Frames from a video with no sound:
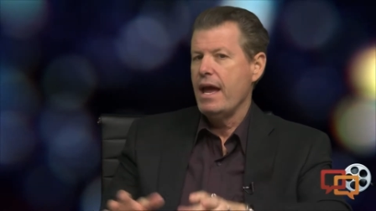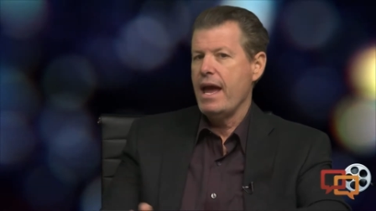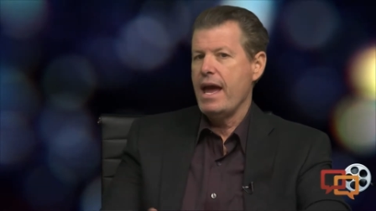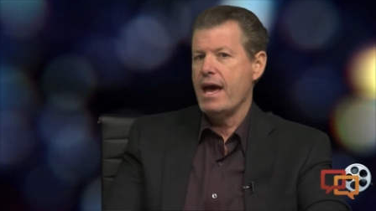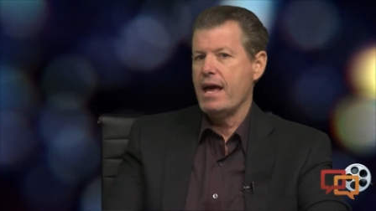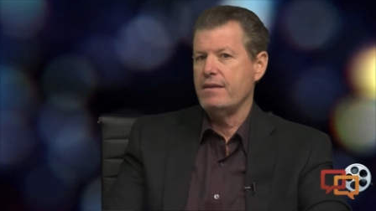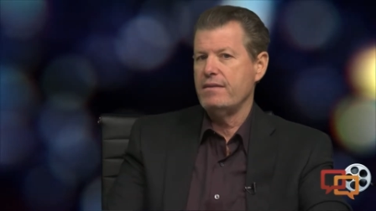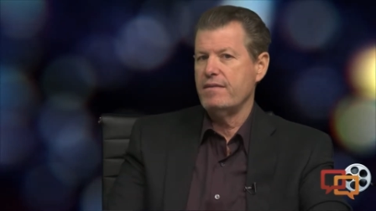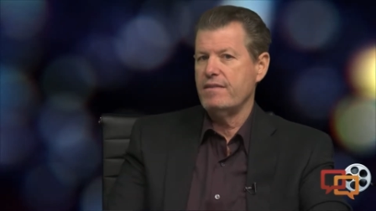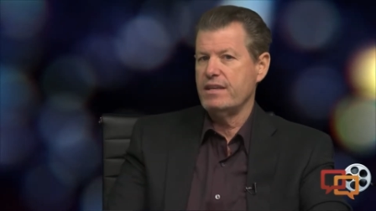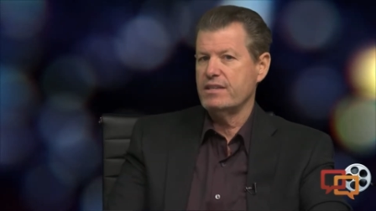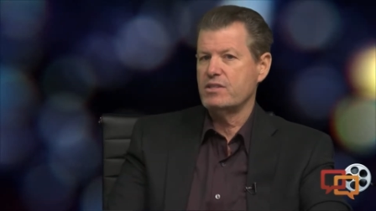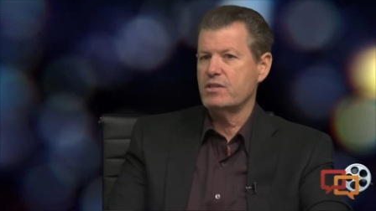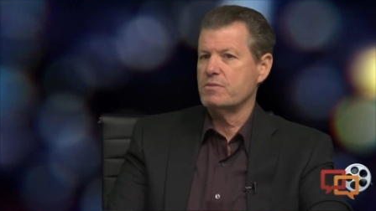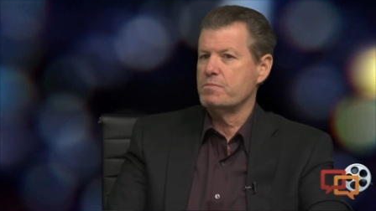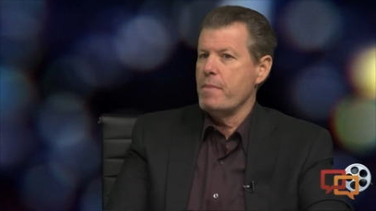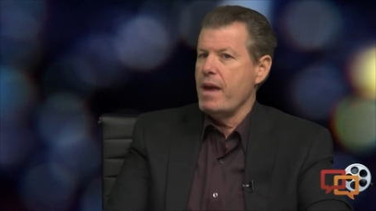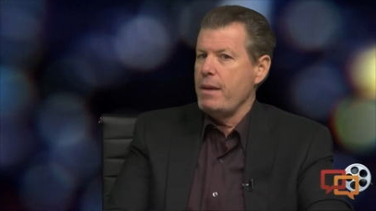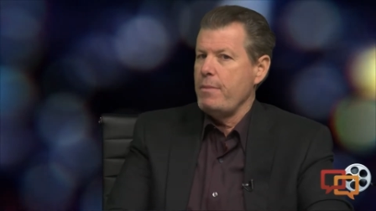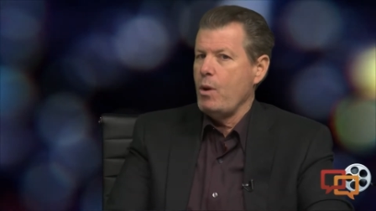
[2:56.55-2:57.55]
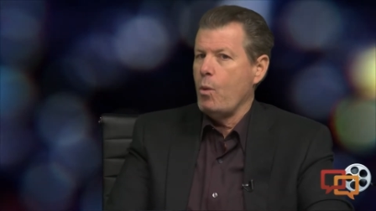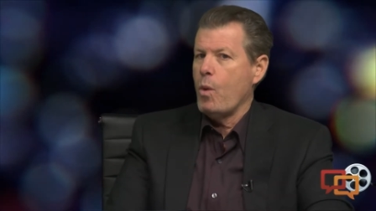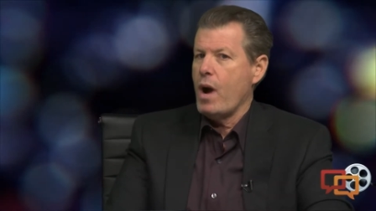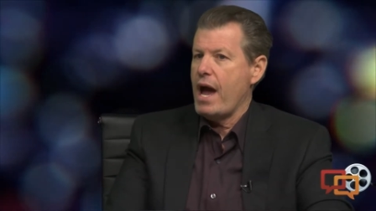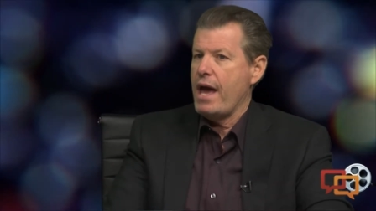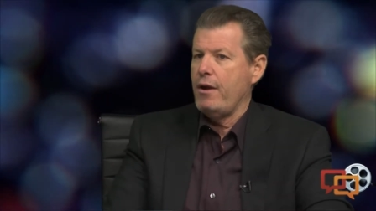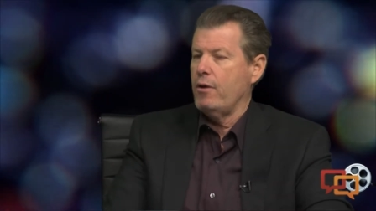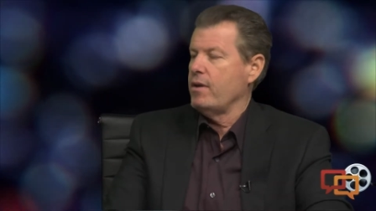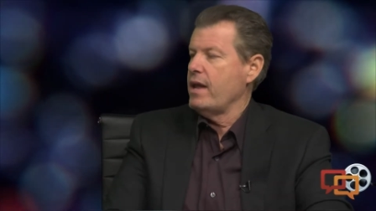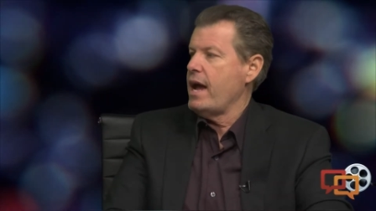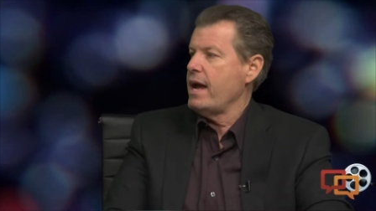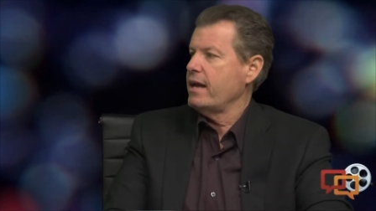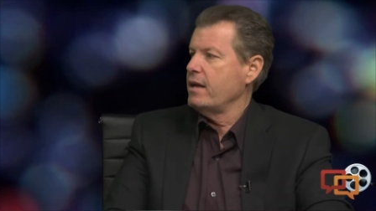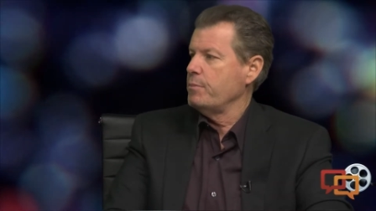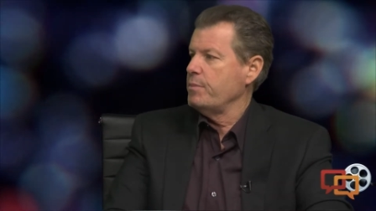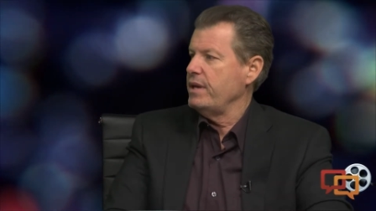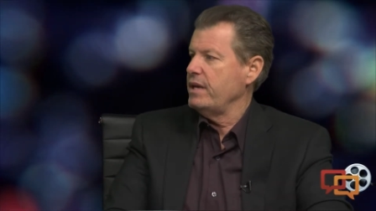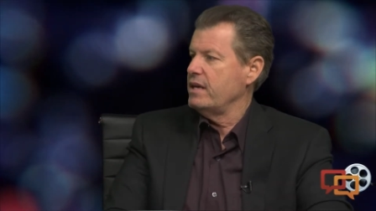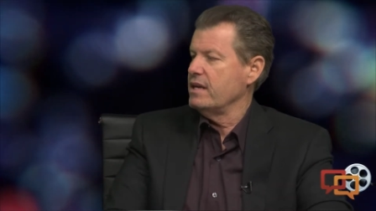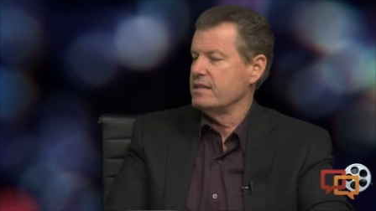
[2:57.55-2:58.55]
And this is maybe why I don't like
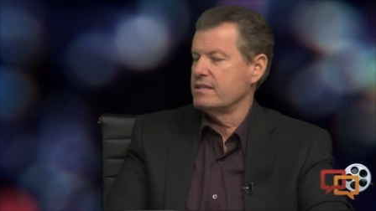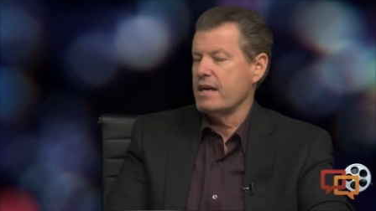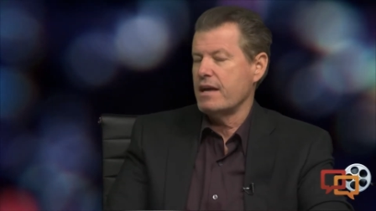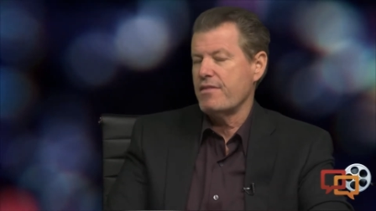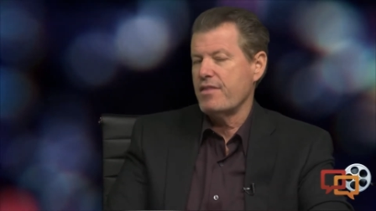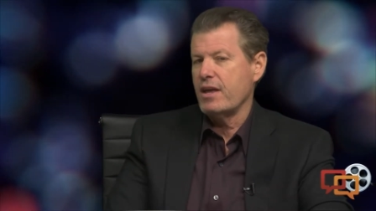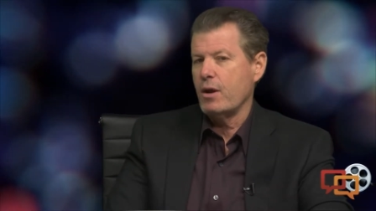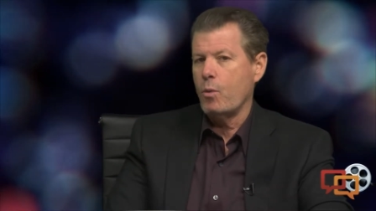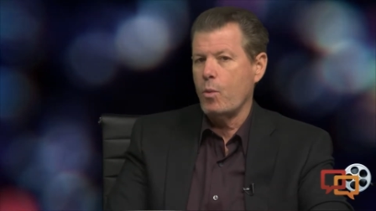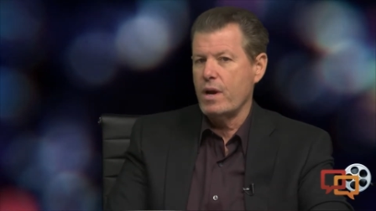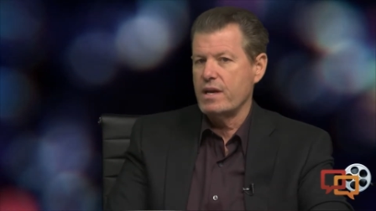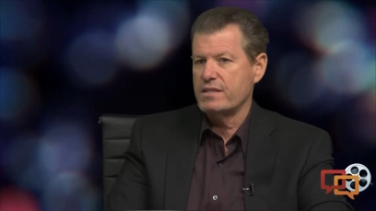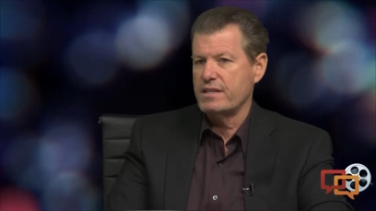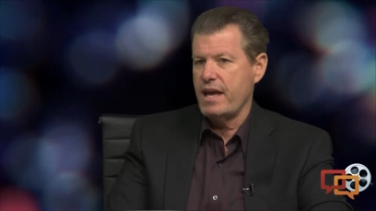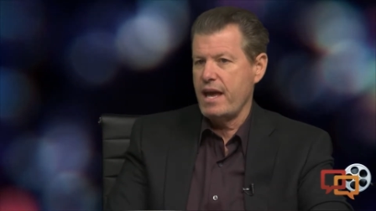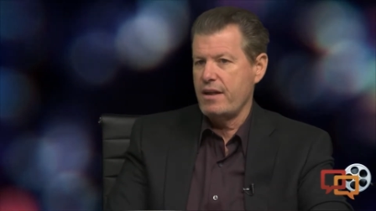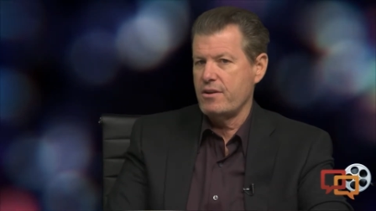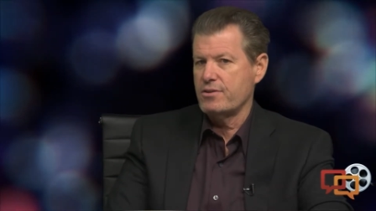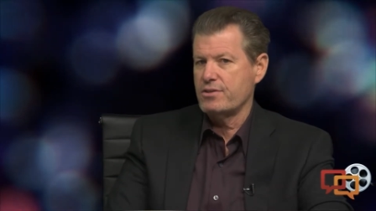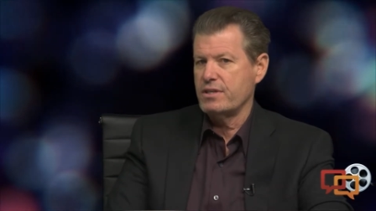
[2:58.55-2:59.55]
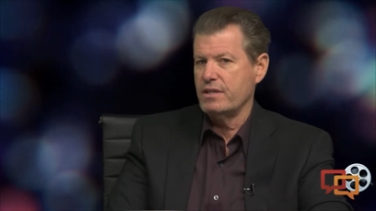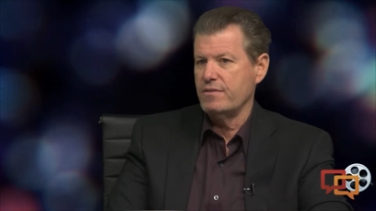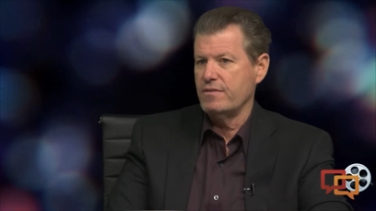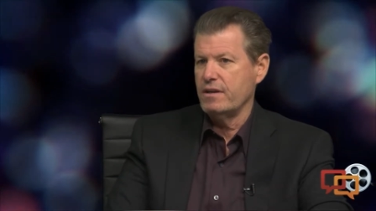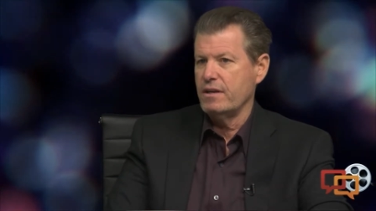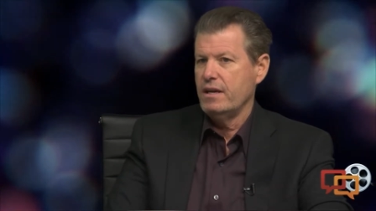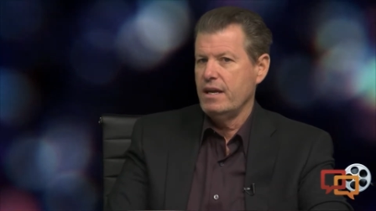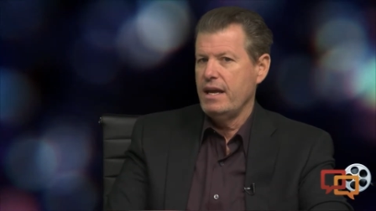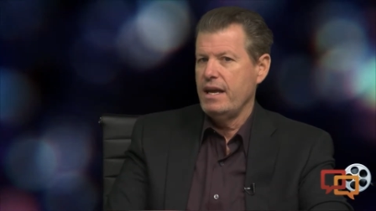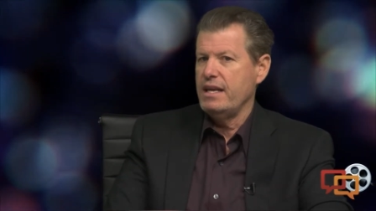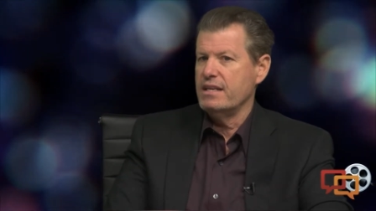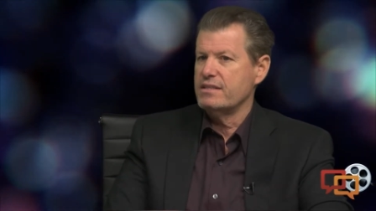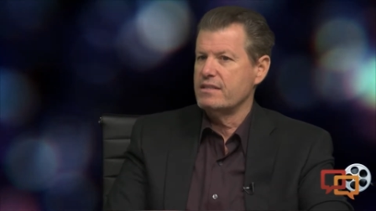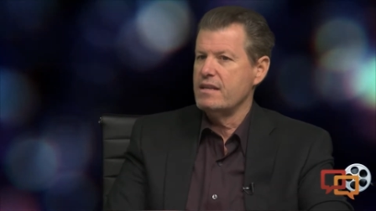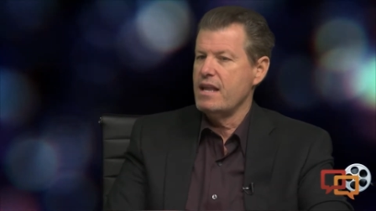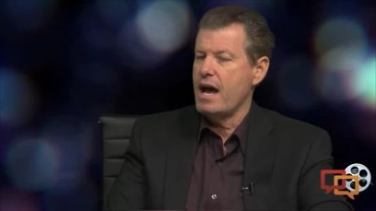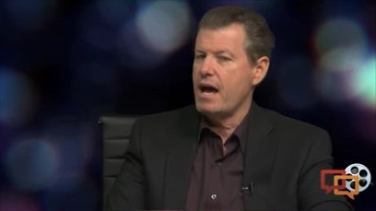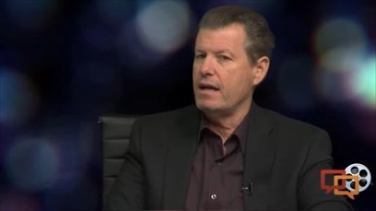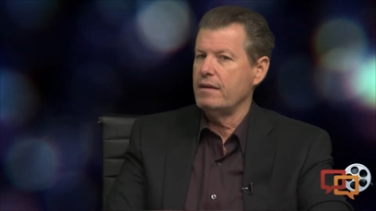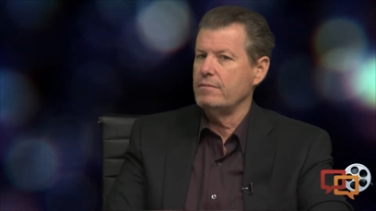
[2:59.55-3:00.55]
it because I think Wes Anderson is
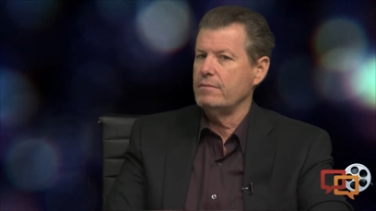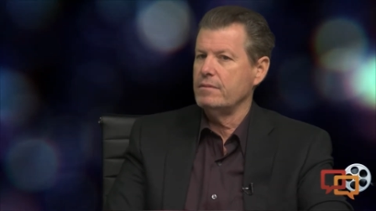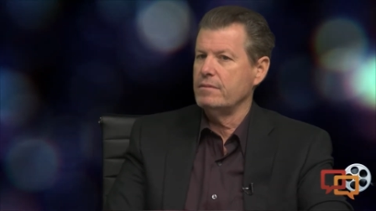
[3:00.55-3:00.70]
not,